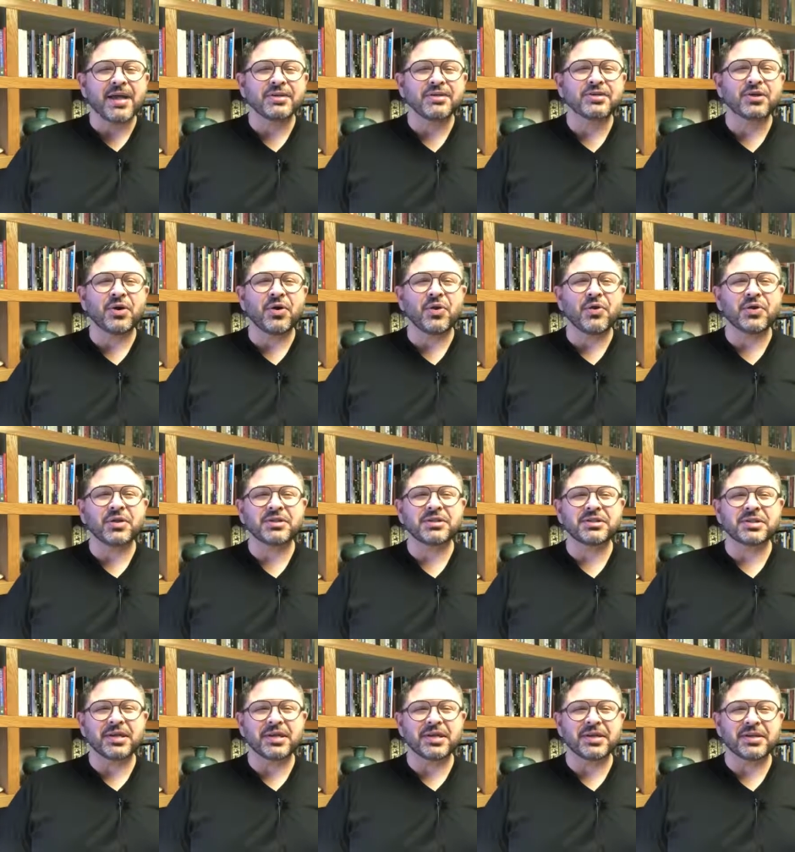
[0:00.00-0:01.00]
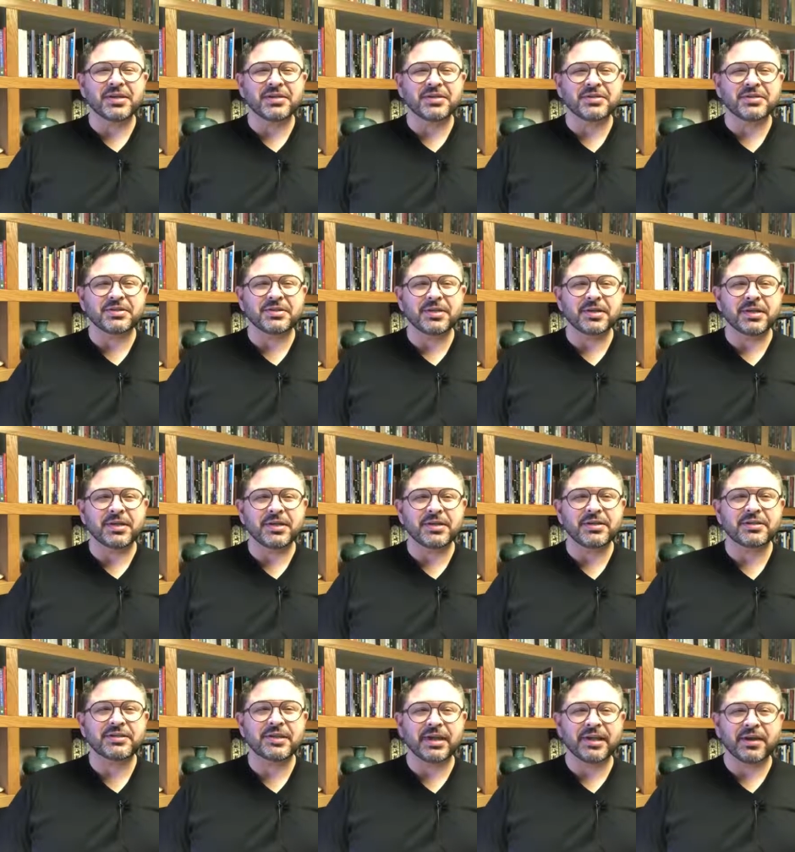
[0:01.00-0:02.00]
So this is the
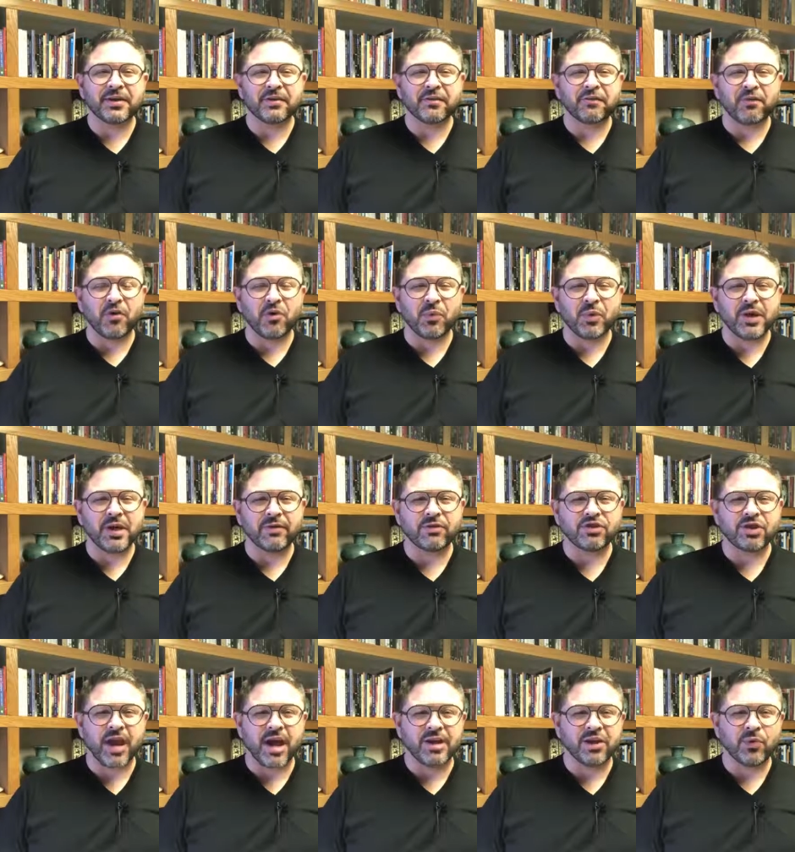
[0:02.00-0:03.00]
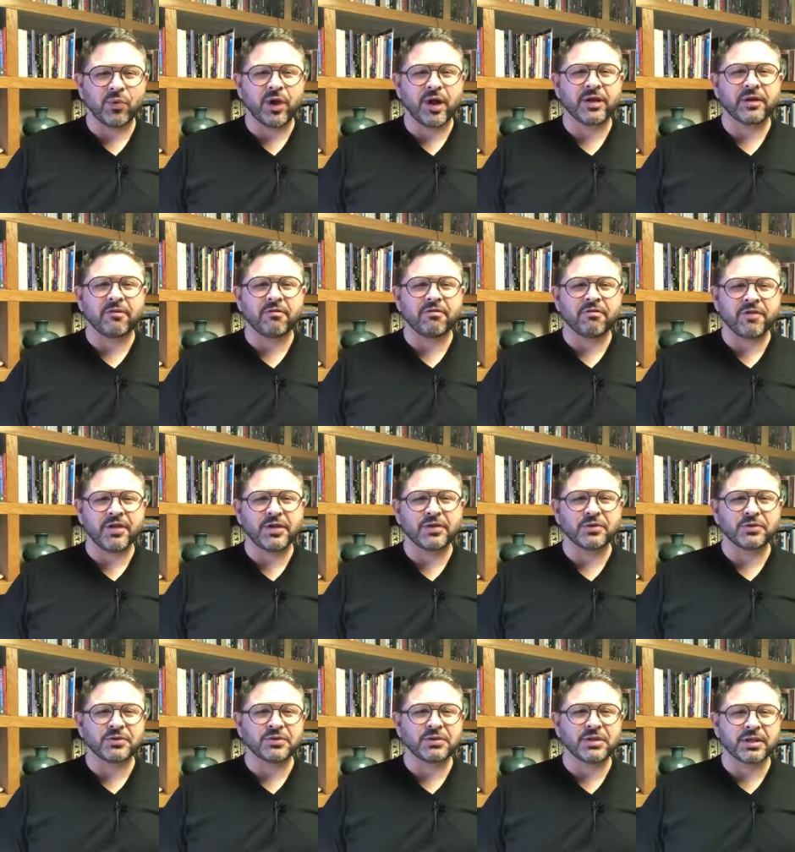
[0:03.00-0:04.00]
second full week of January, and it
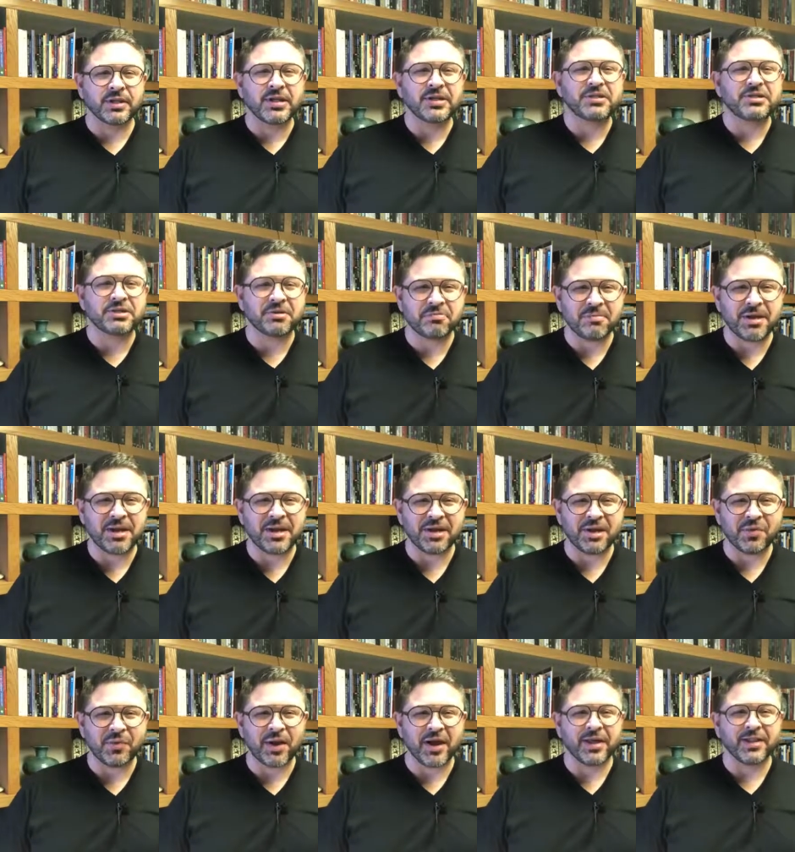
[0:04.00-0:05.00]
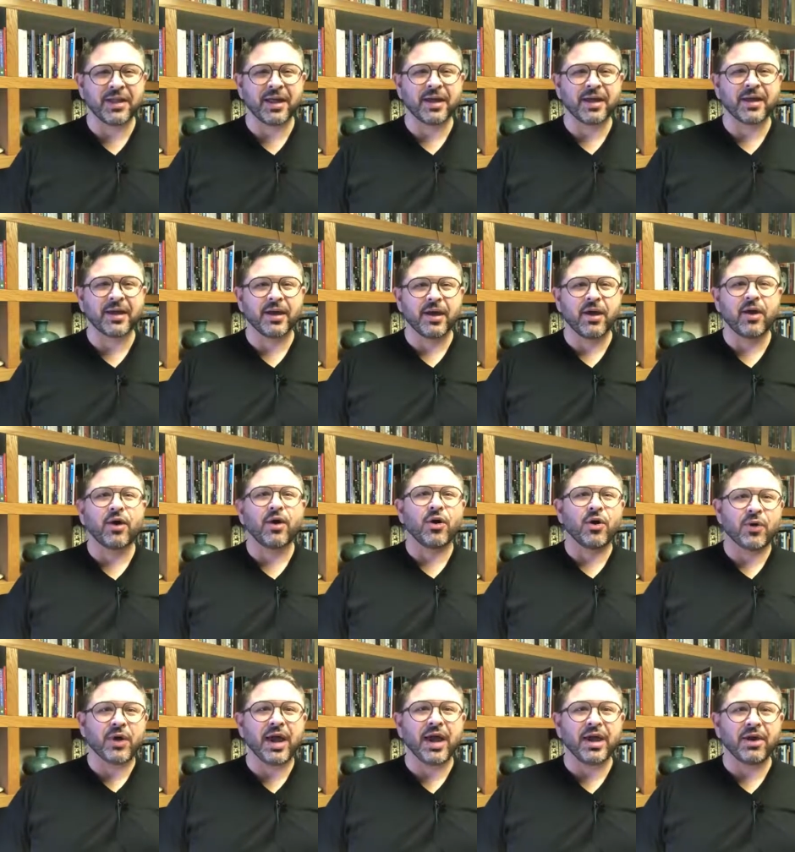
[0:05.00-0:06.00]
feels, at least to me anyway, like
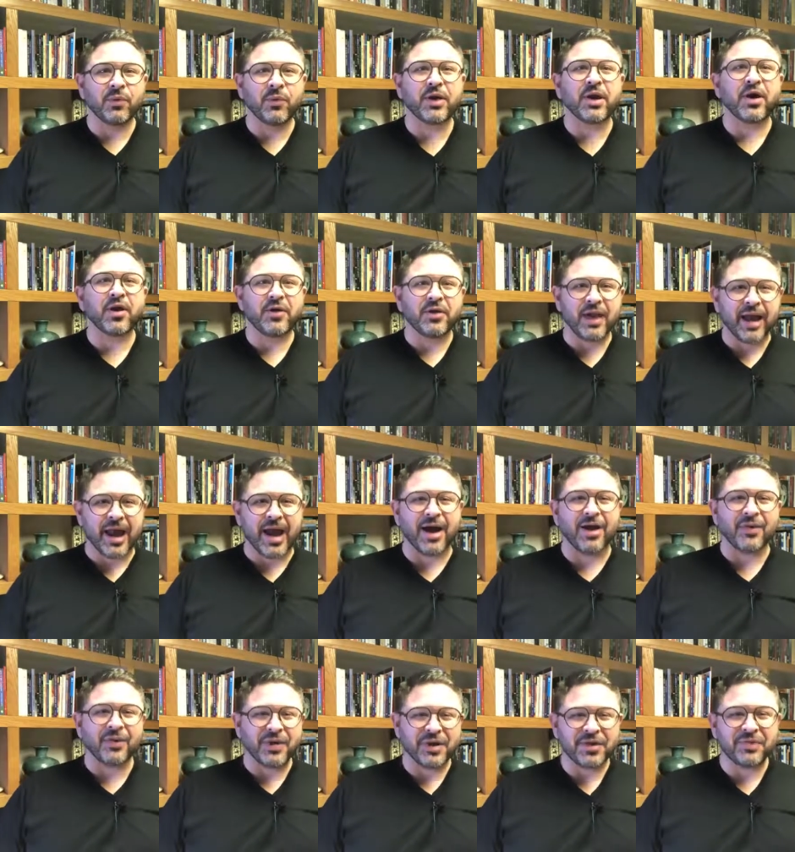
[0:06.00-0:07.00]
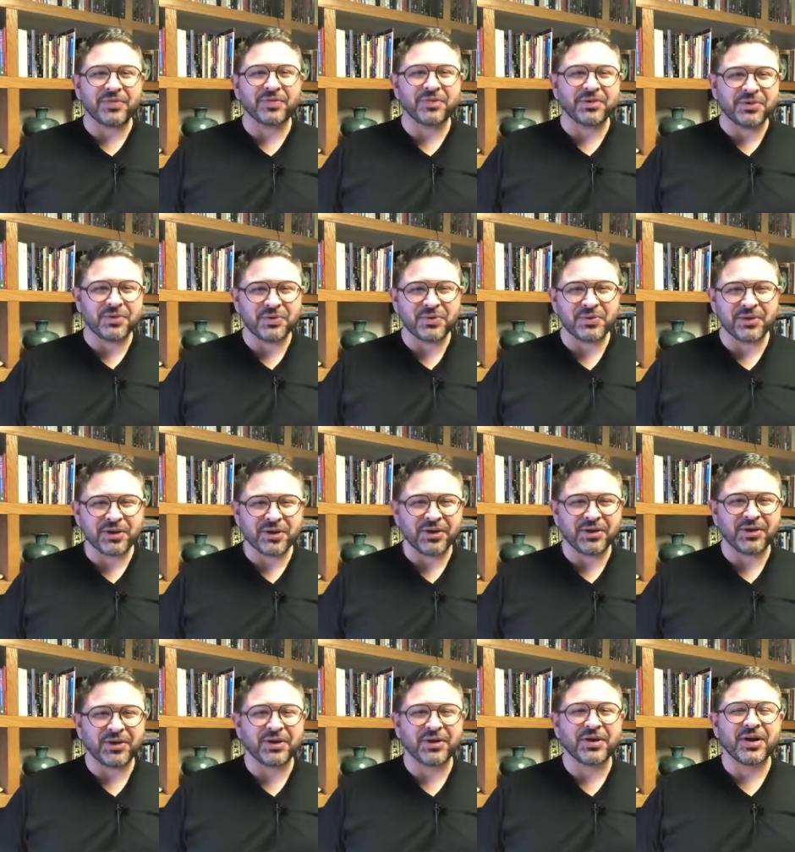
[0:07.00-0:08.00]
okay, we are now in the new
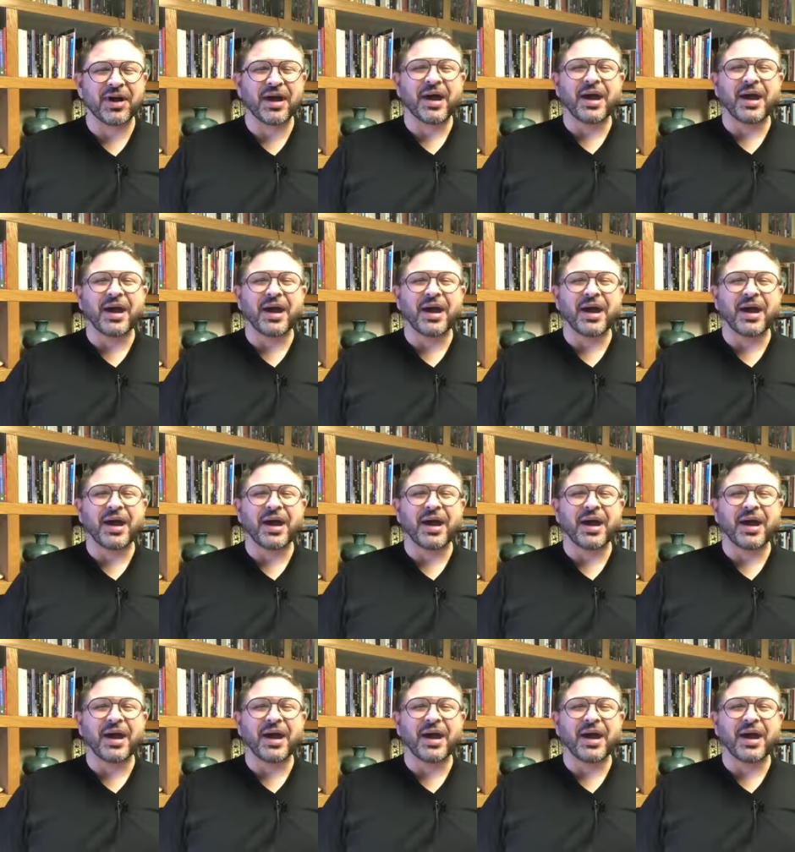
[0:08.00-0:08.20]
year.